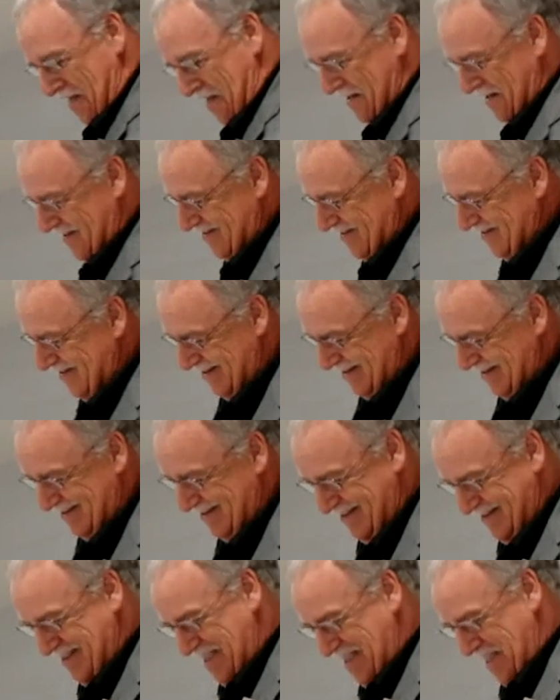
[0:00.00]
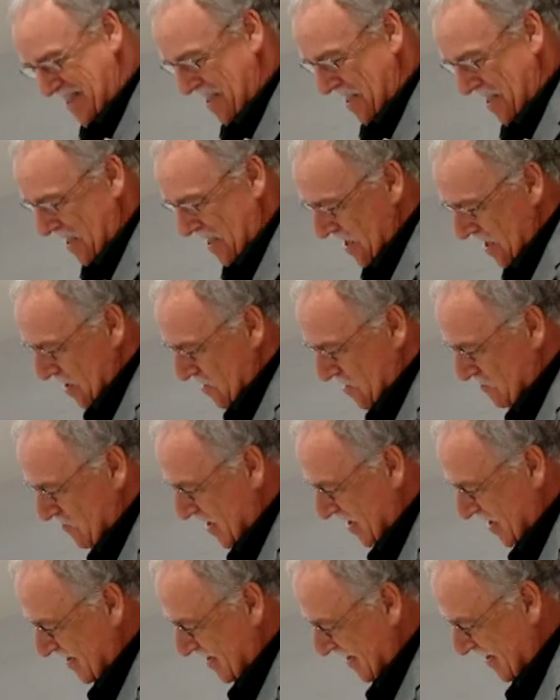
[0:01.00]
Yeah.
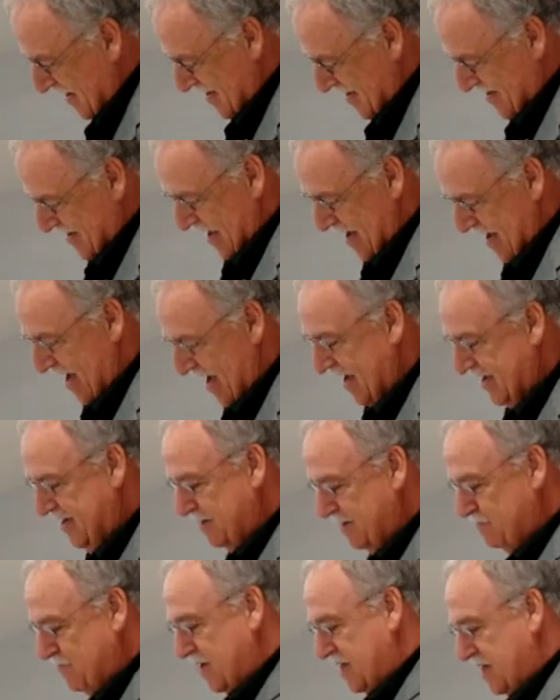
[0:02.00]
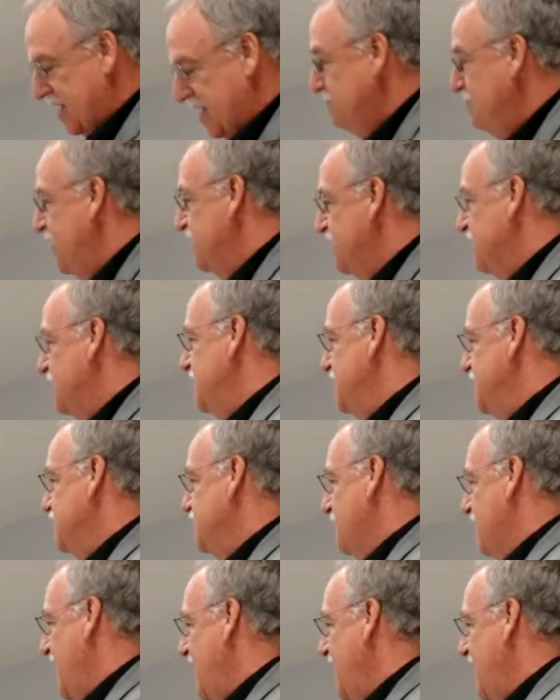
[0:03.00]
But I did admit to Mr.